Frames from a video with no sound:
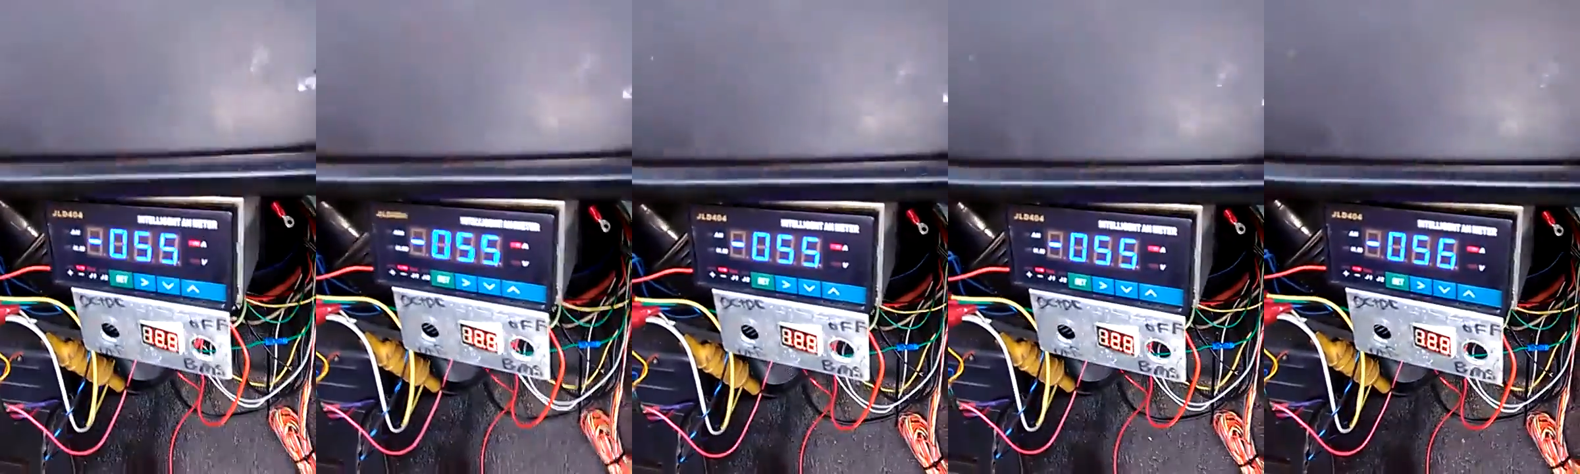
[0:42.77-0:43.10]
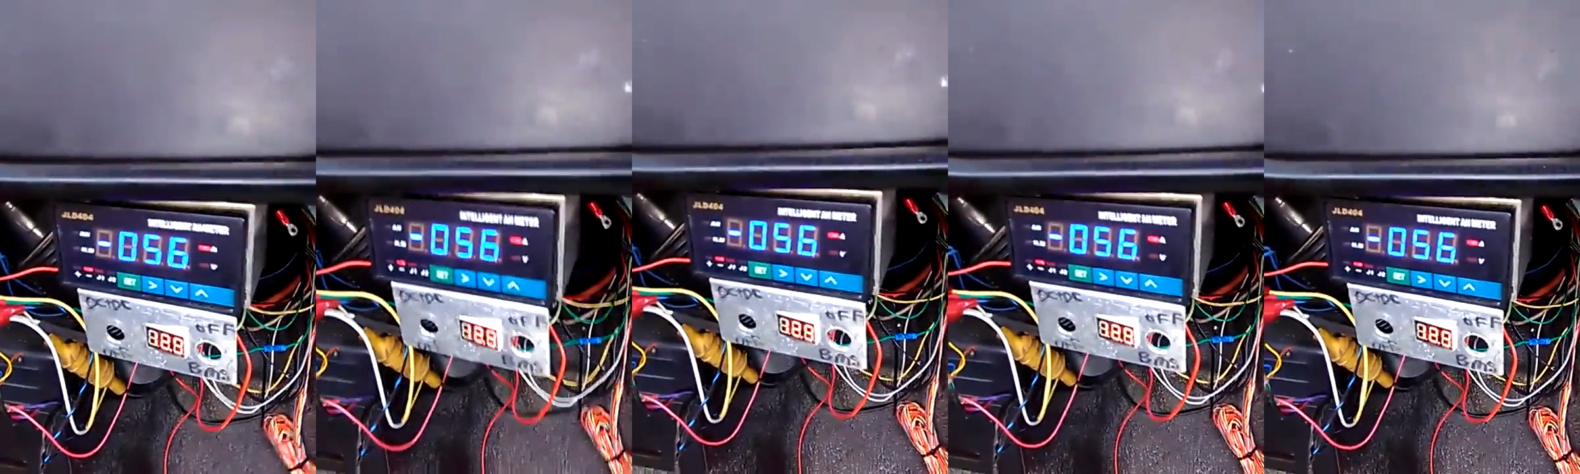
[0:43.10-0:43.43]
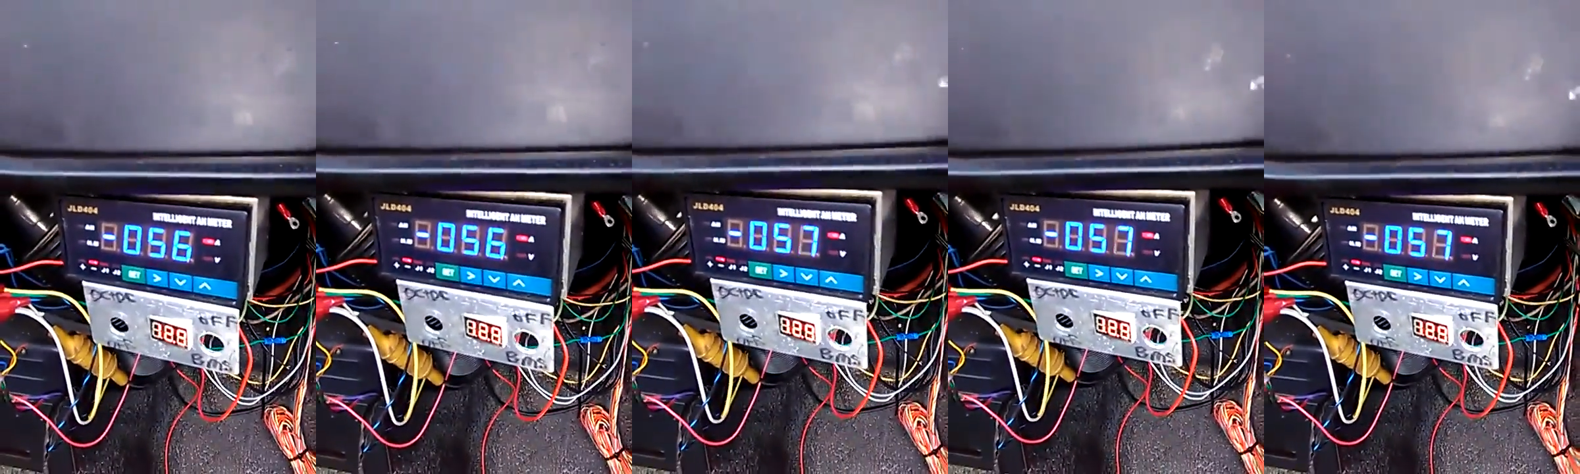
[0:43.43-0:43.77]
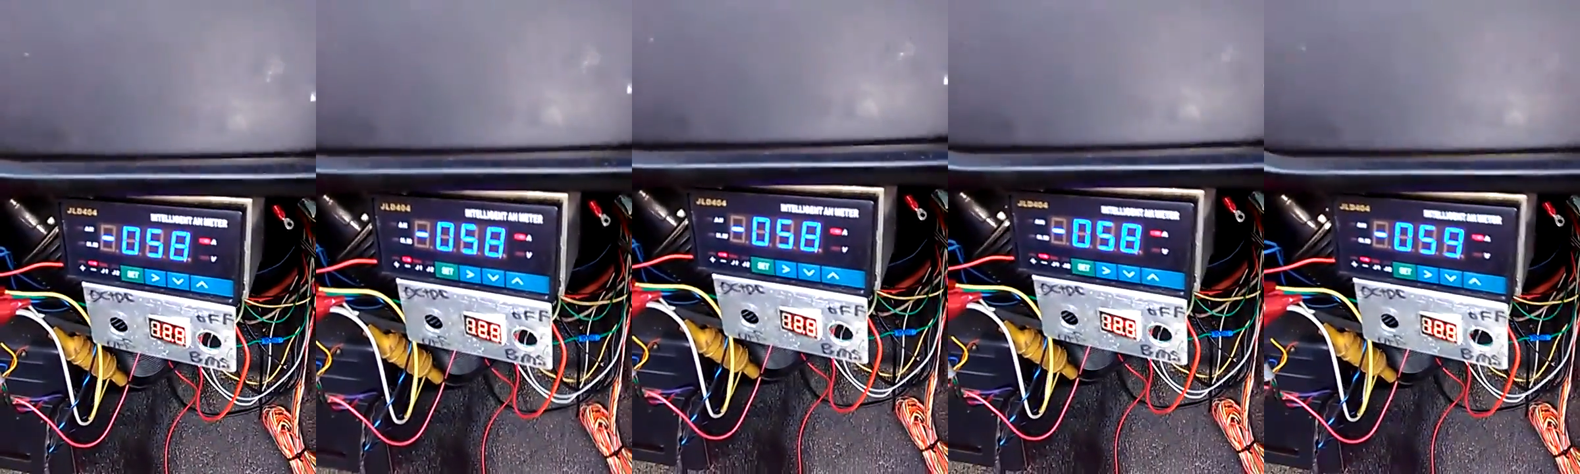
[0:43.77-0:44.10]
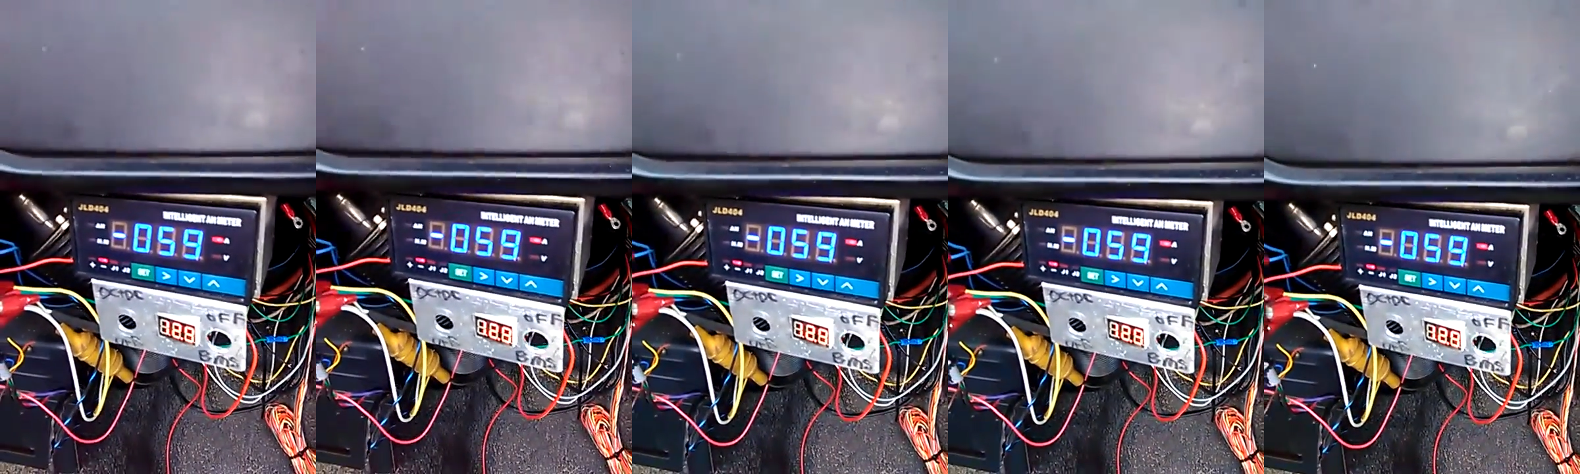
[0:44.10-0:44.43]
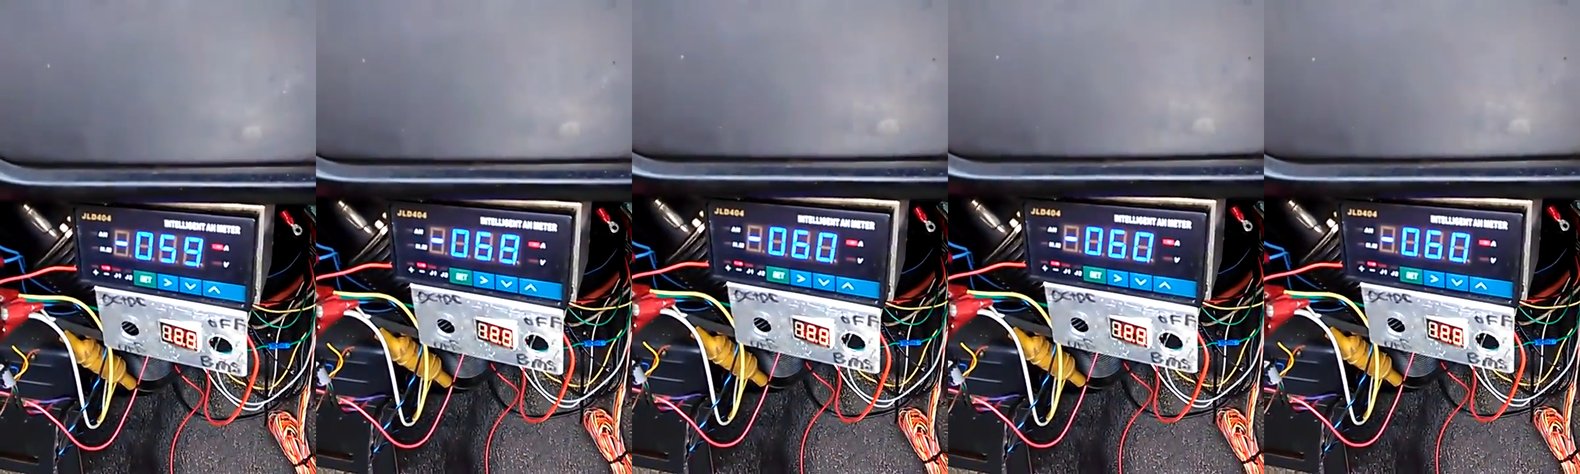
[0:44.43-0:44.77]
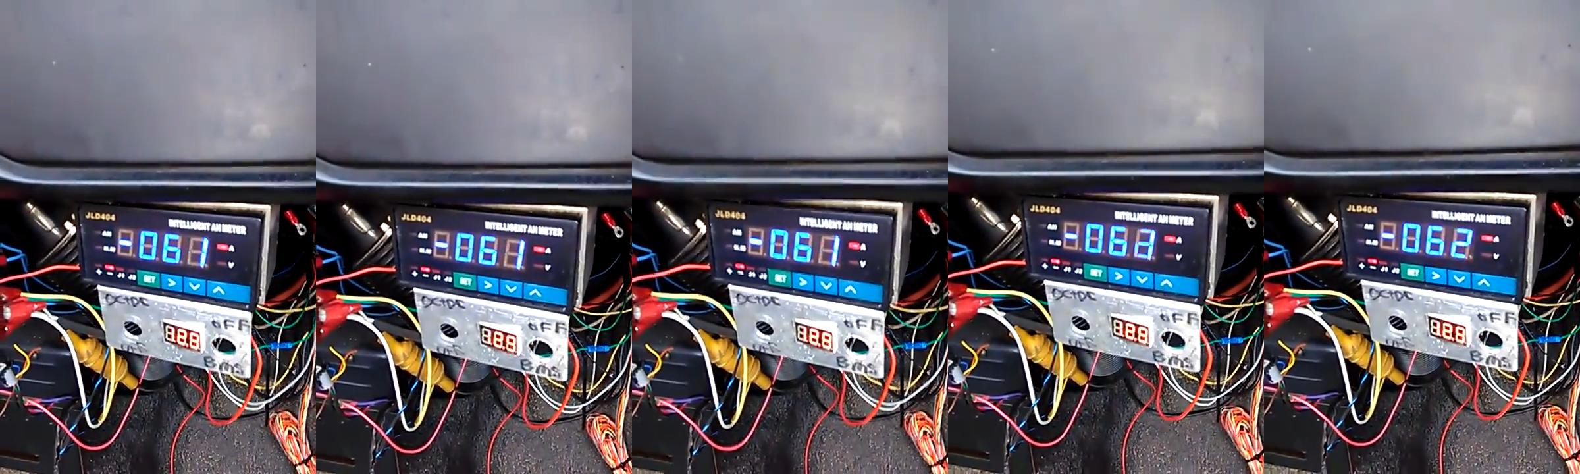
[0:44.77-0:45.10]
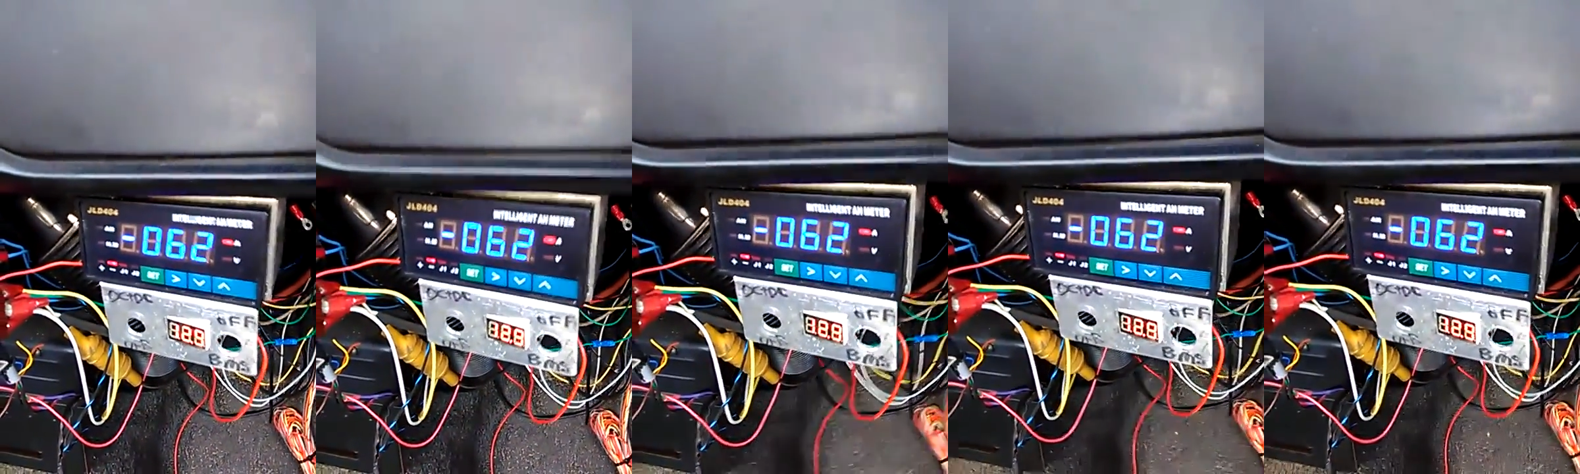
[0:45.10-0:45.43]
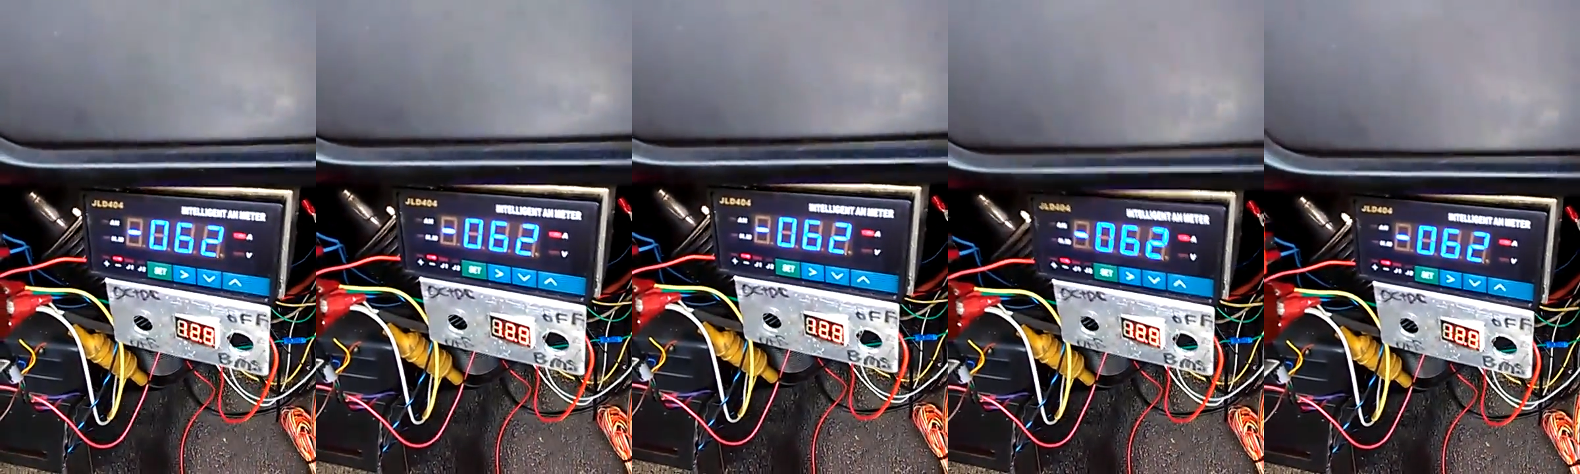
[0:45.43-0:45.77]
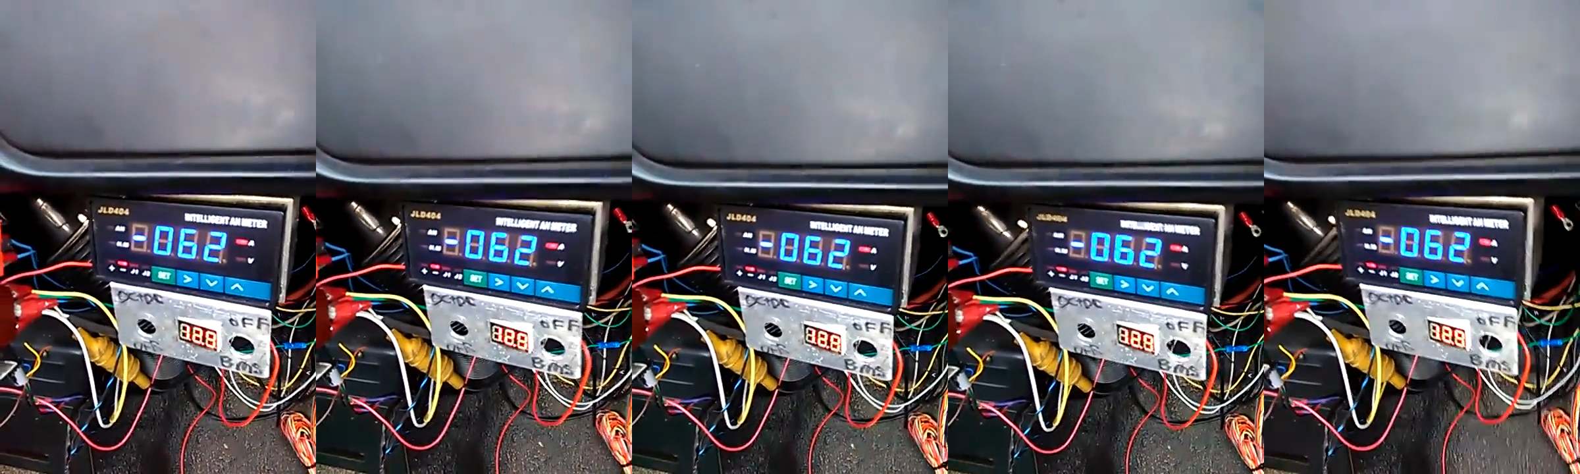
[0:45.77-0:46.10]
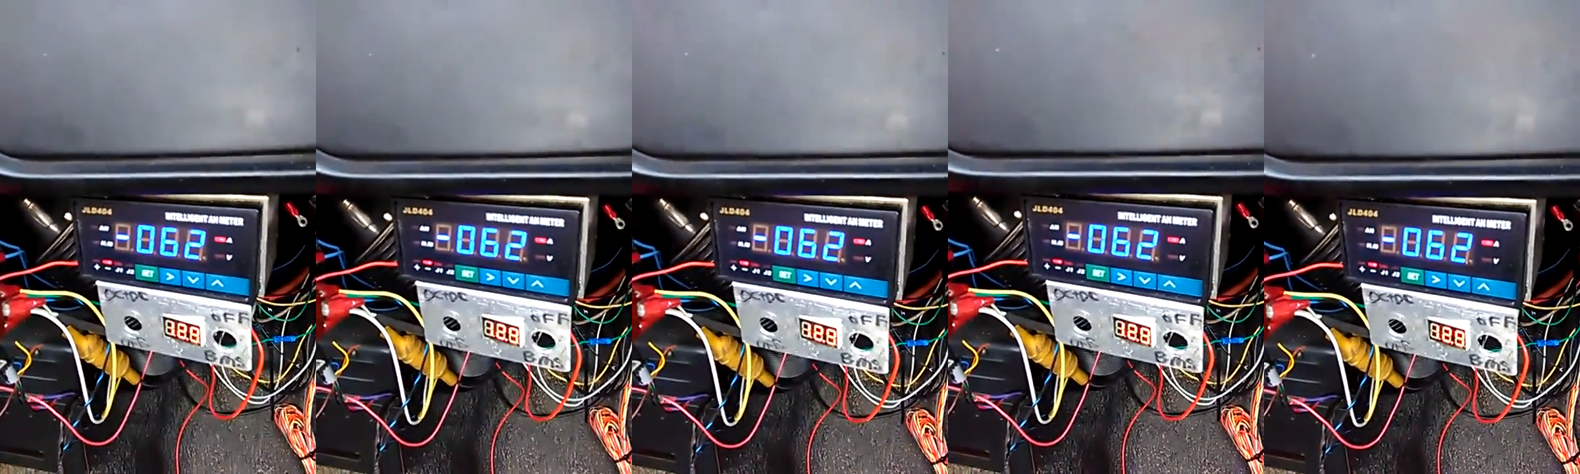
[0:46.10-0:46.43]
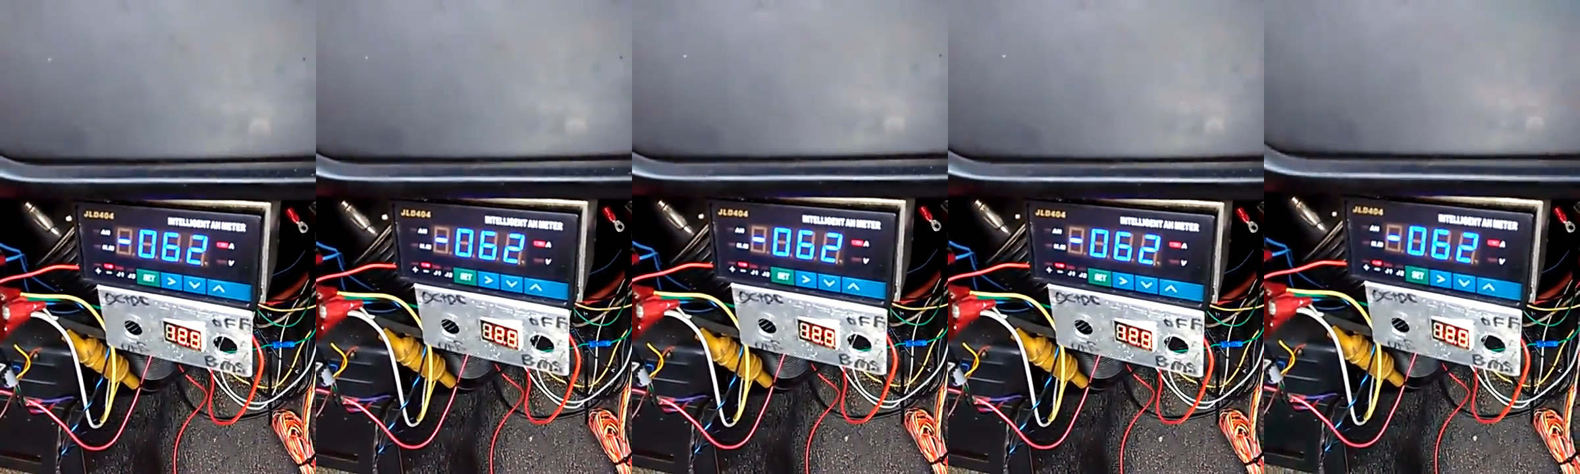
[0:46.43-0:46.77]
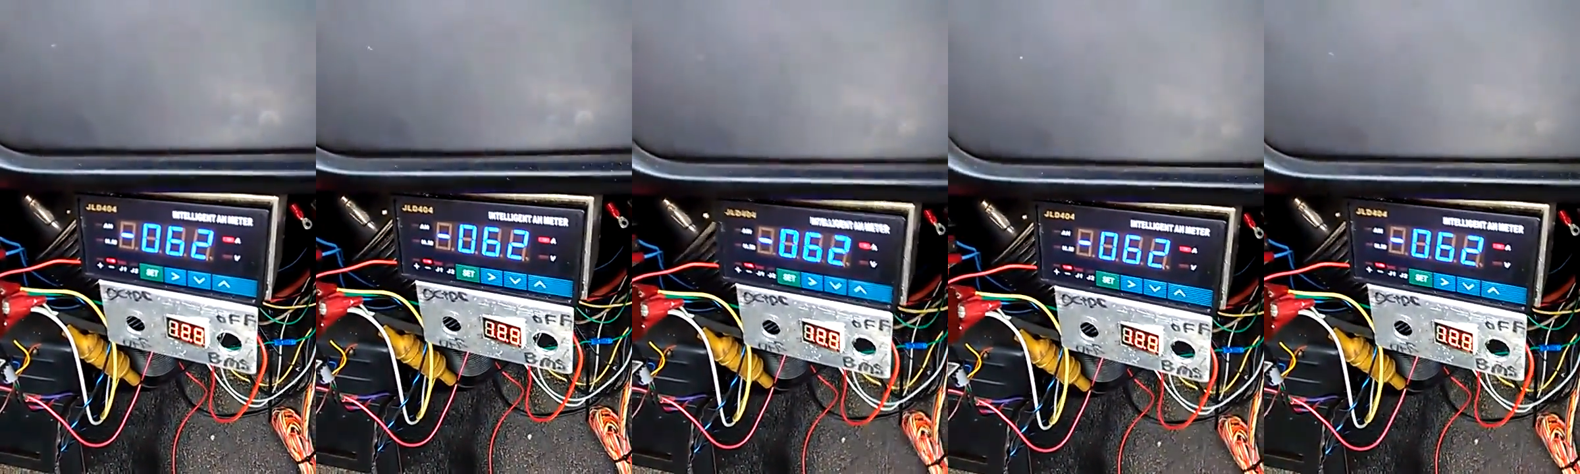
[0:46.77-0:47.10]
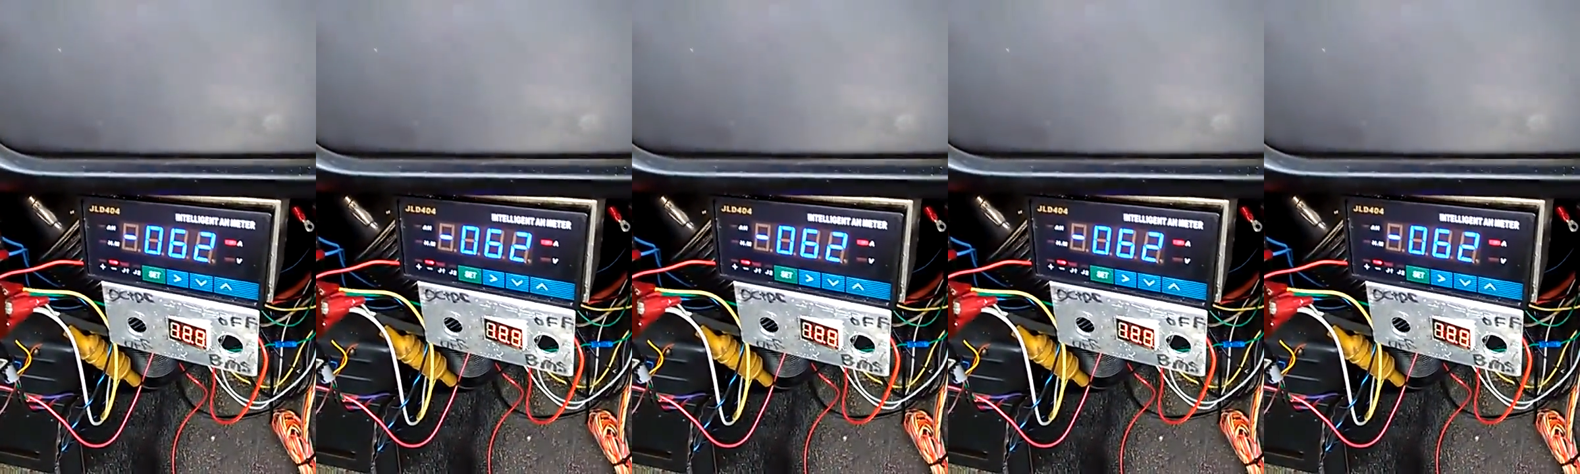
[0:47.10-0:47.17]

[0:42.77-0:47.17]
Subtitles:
[unreadable: no face in view]